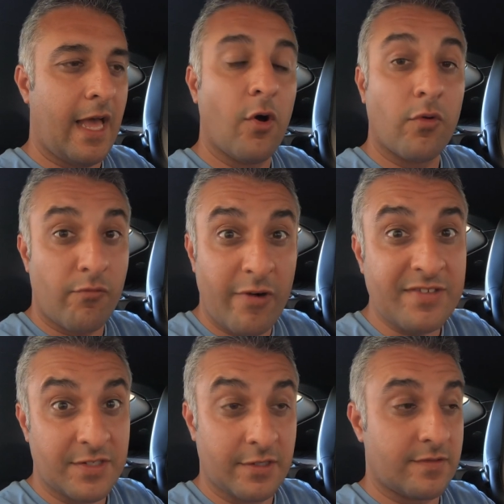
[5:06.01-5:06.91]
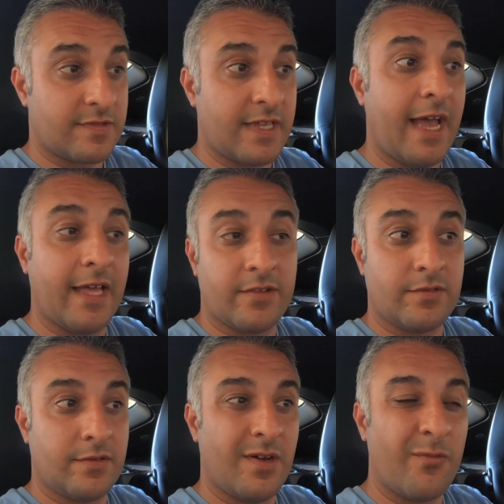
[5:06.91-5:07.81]
or a resonance at
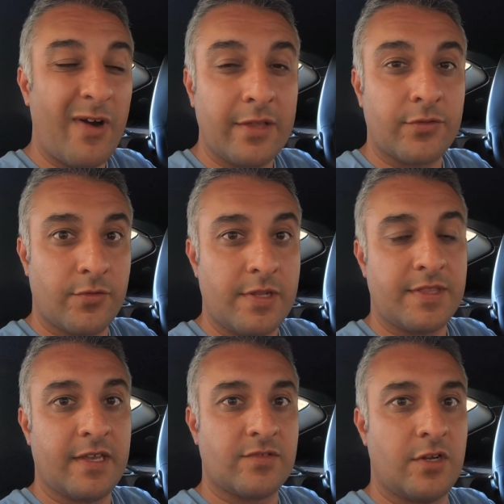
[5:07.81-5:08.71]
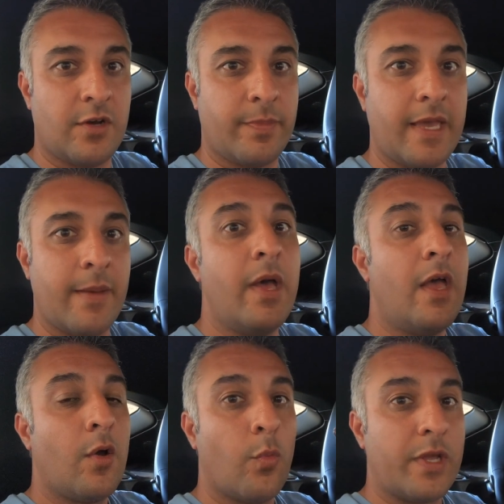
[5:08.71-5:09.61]
around 3000 RPM,
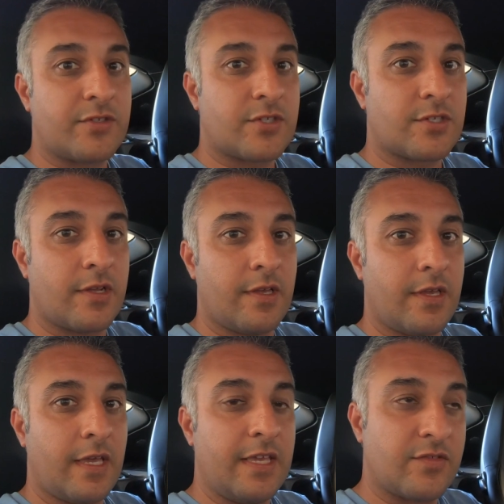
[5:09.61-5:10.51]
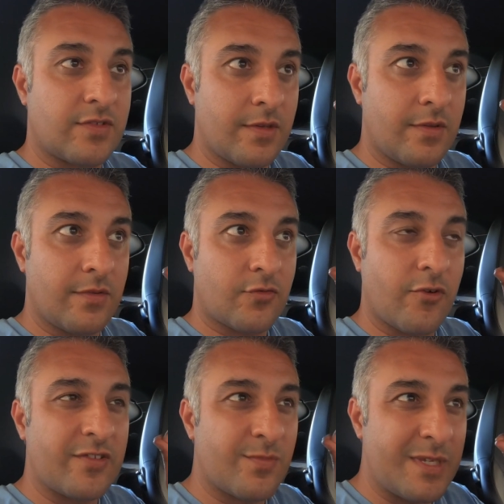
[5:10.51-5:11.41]
which is
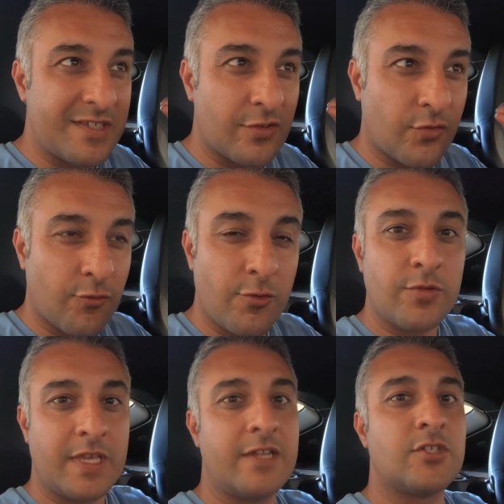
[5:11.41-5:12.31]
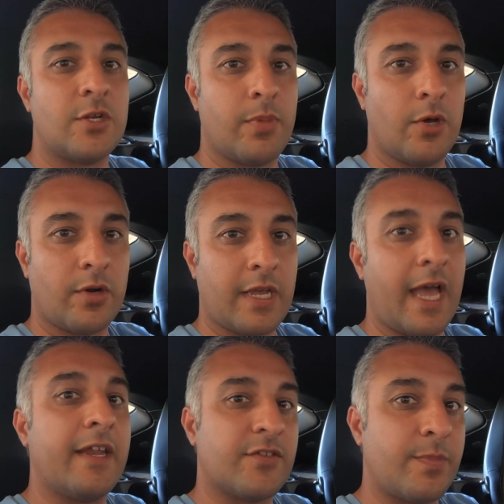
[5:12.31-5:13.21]
transmitting through the engine block,
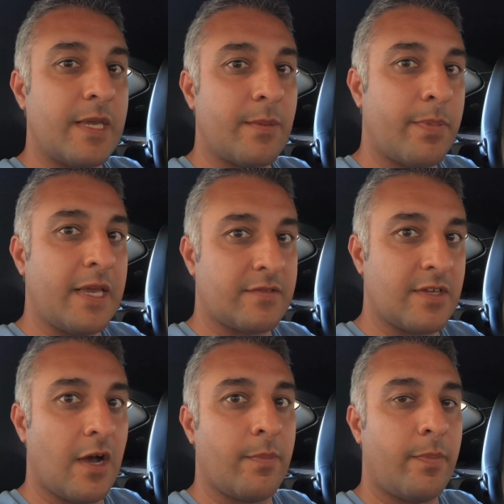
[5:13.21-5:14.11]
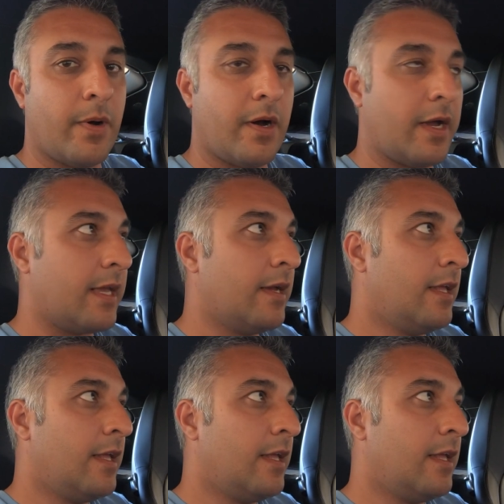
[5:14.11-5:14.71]
and it's being picked up by